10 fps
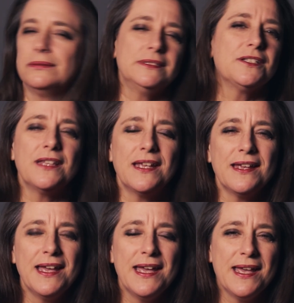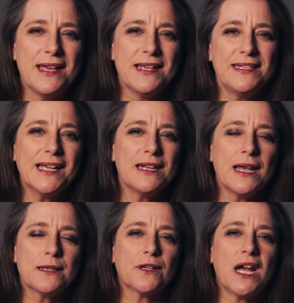into their second
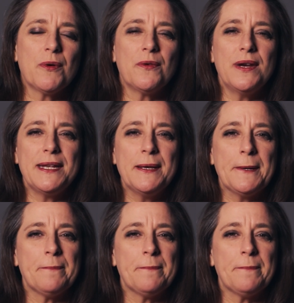hexagram already,